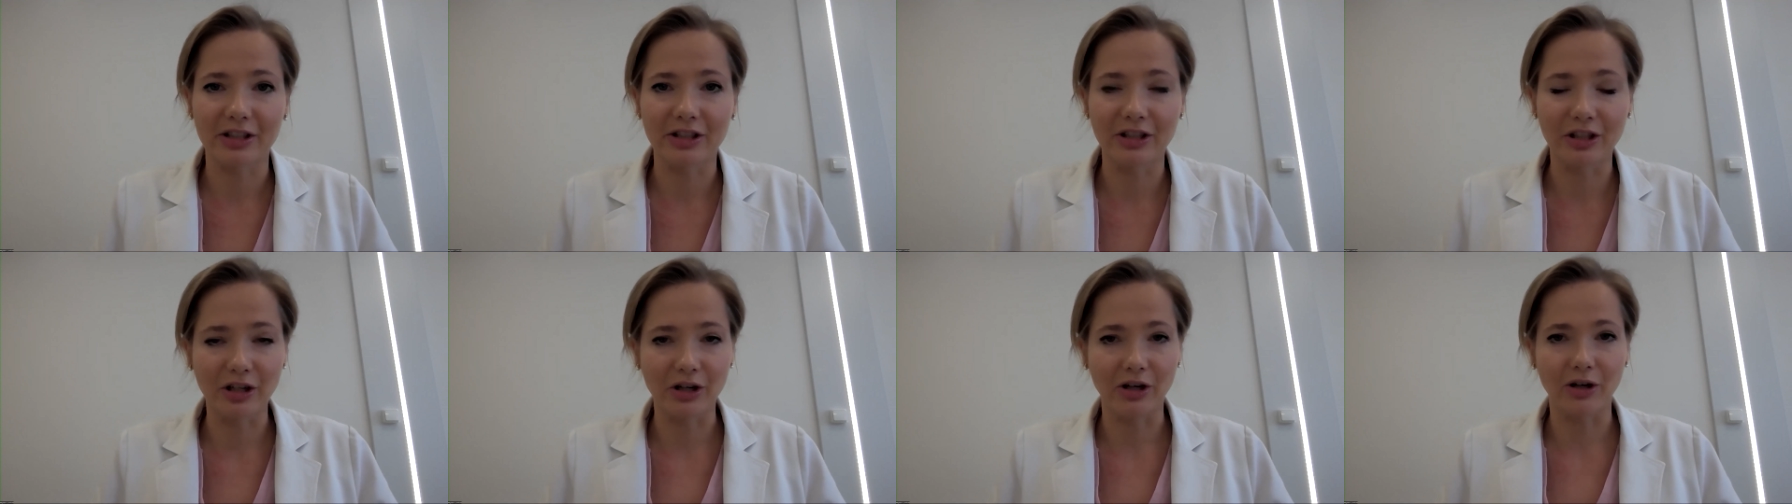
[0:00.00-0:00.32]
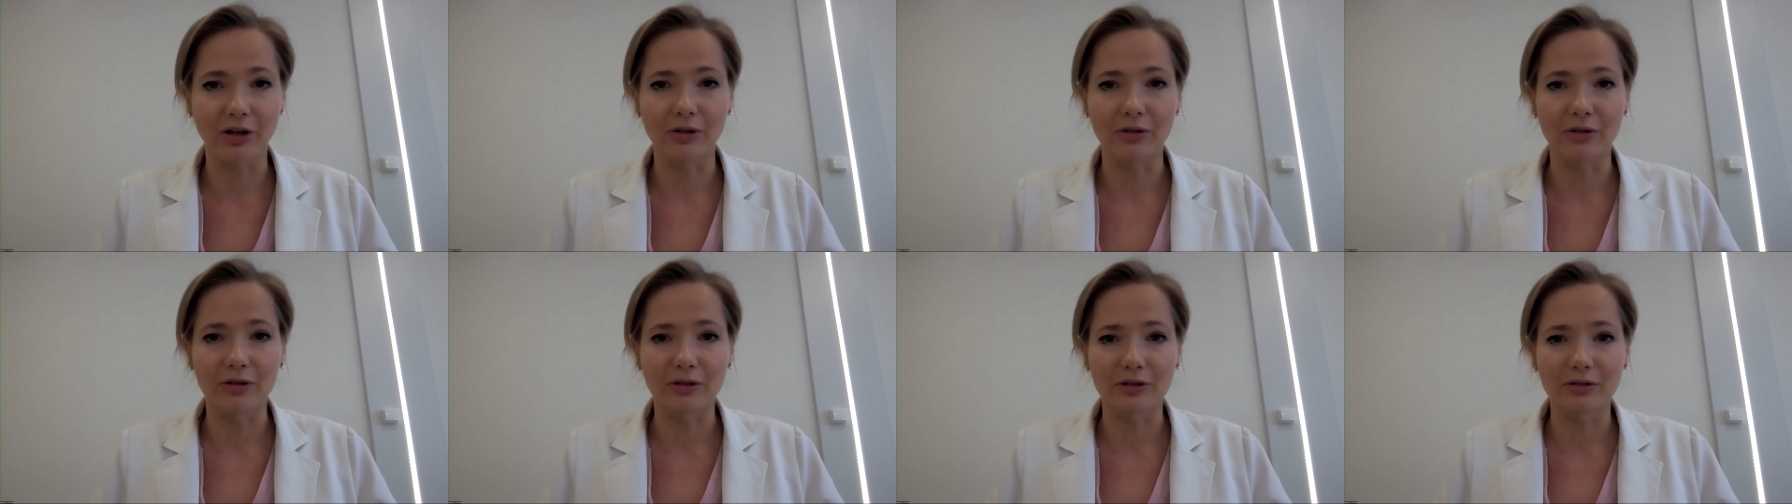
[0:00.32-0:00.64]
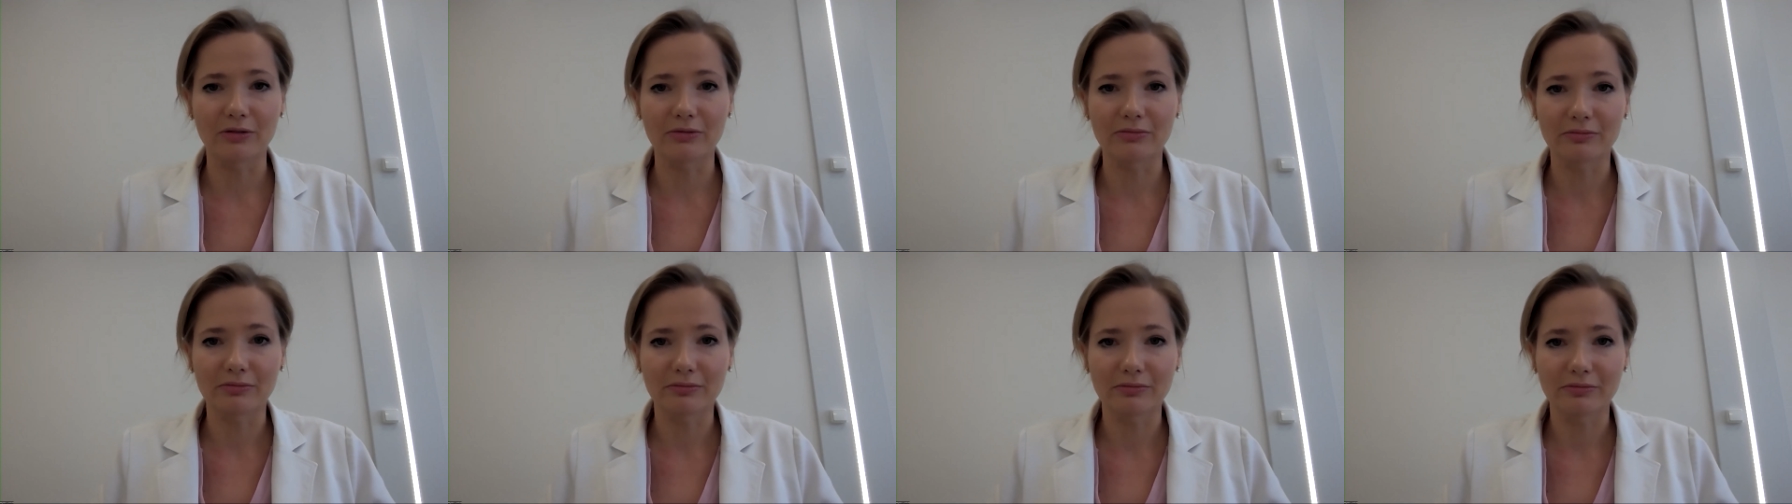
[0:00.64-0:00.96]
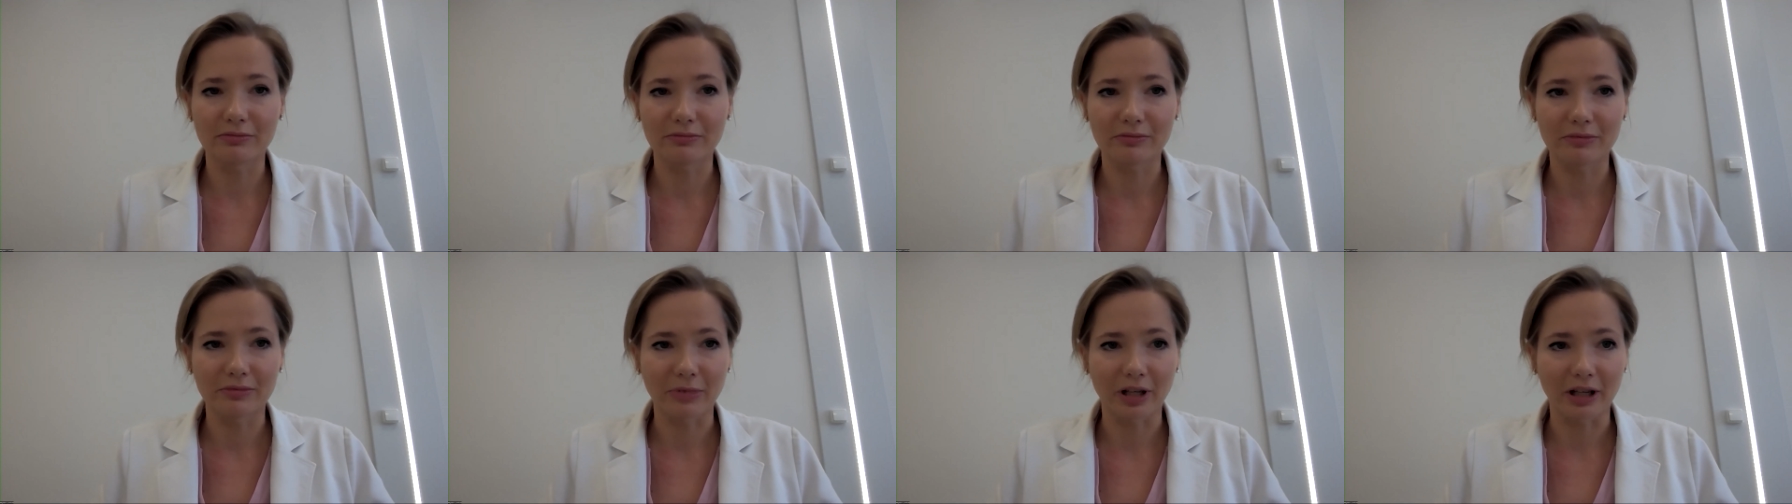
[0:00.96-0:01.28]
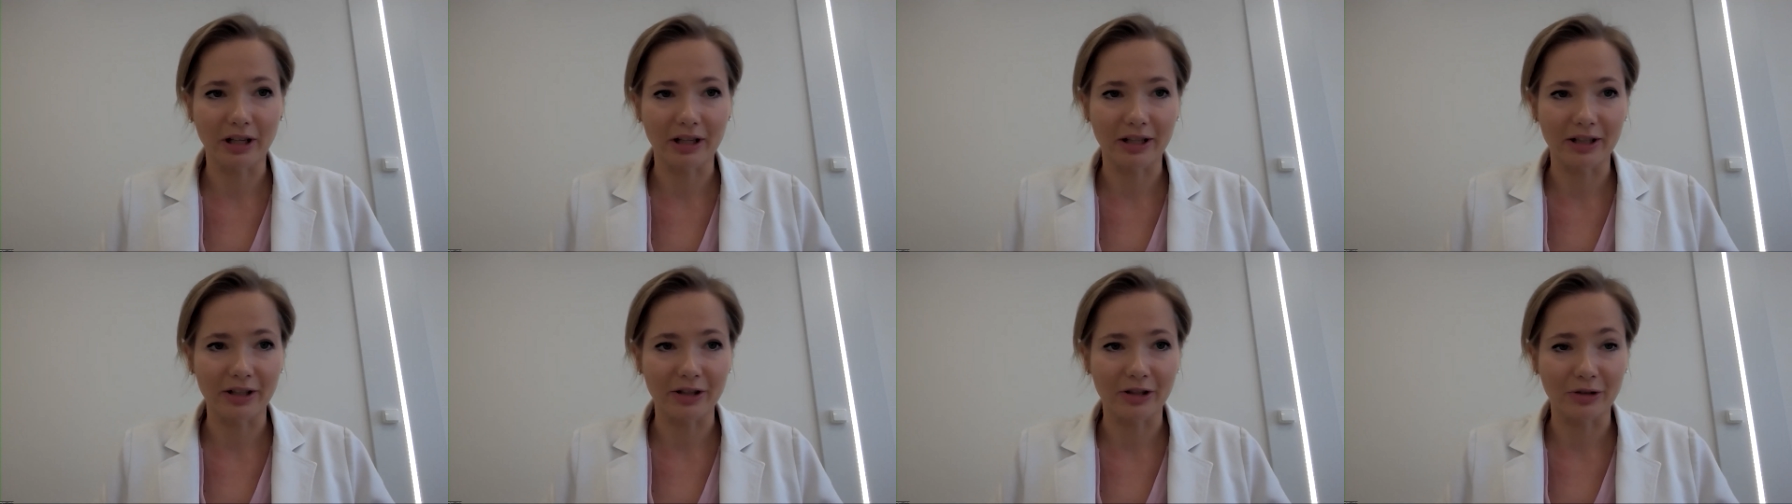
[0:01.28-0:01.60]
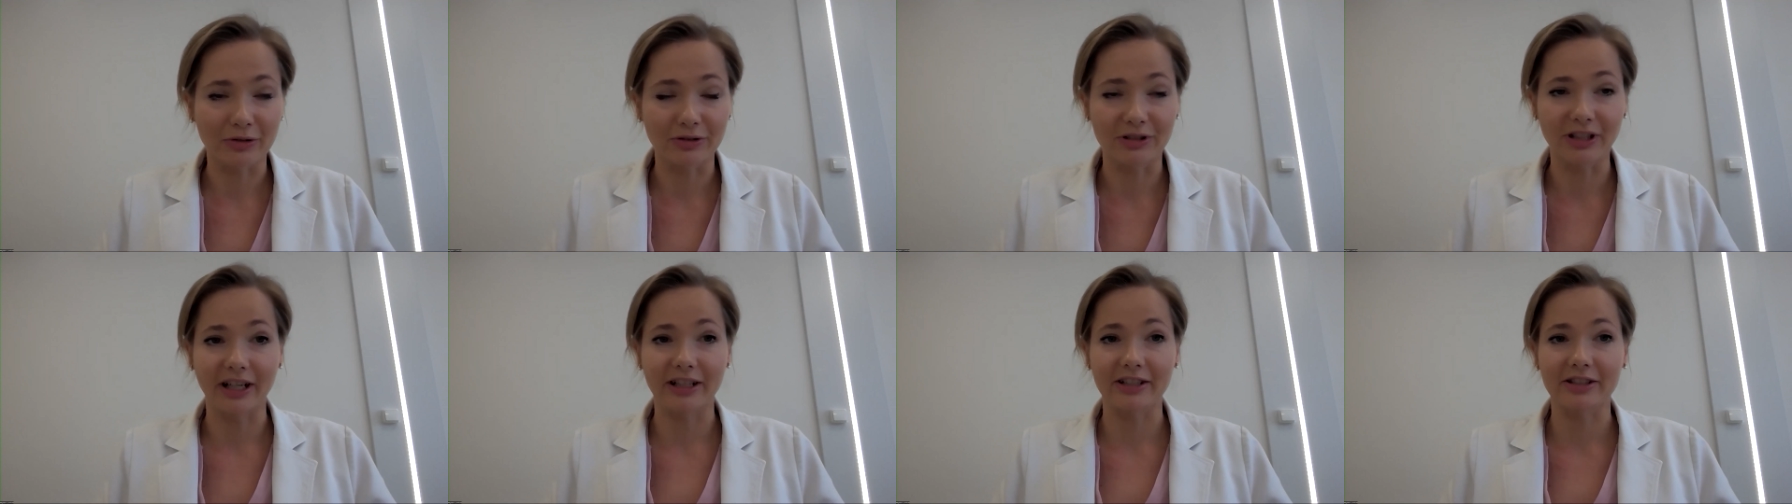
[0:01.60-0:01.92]
Nicole
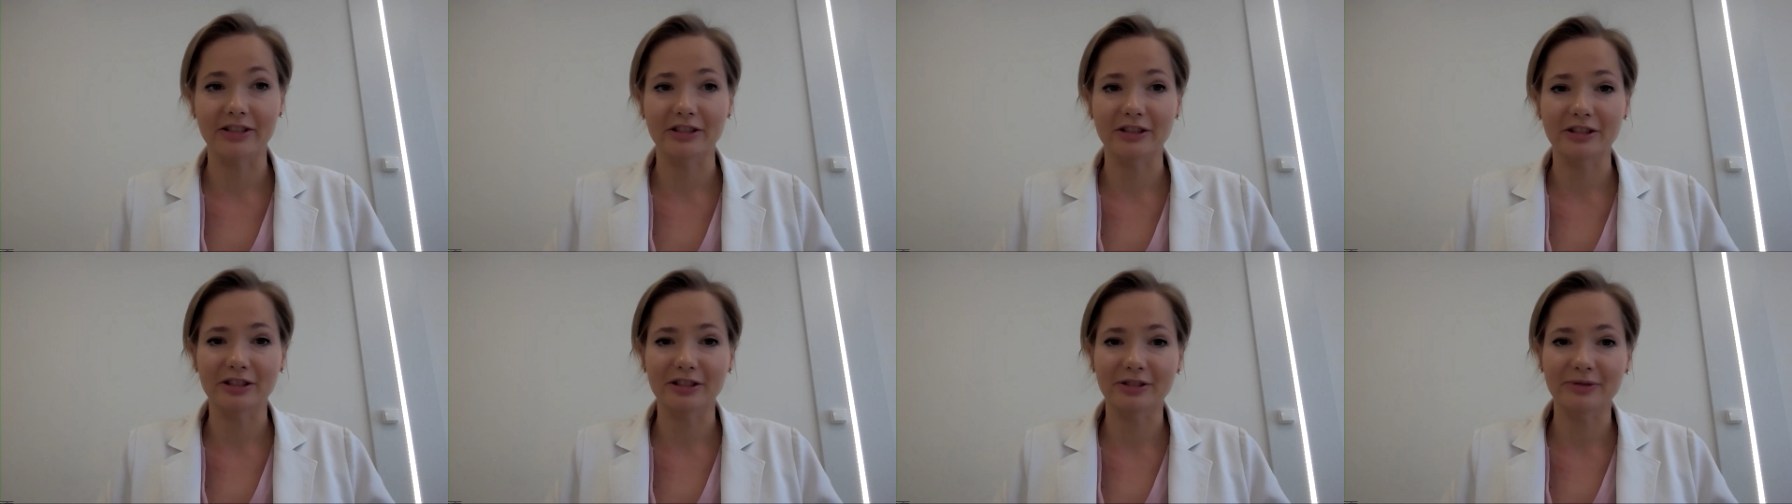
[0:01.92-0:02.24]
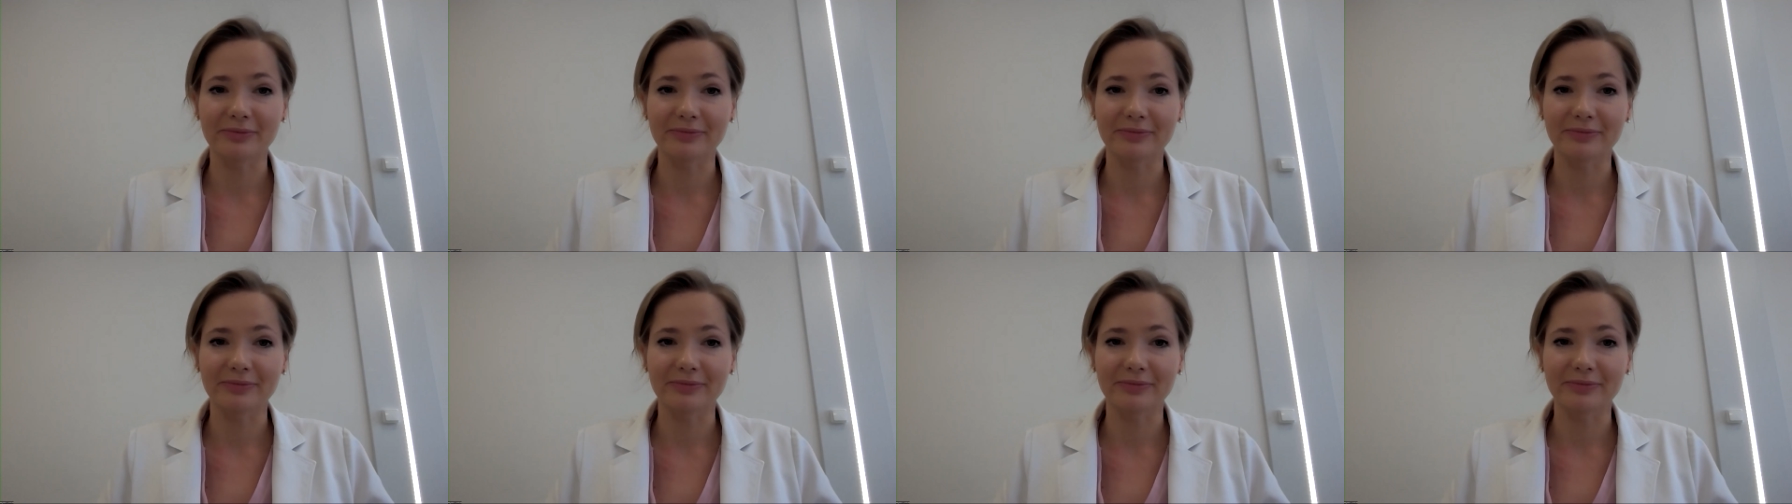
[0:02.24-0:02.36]
conducted.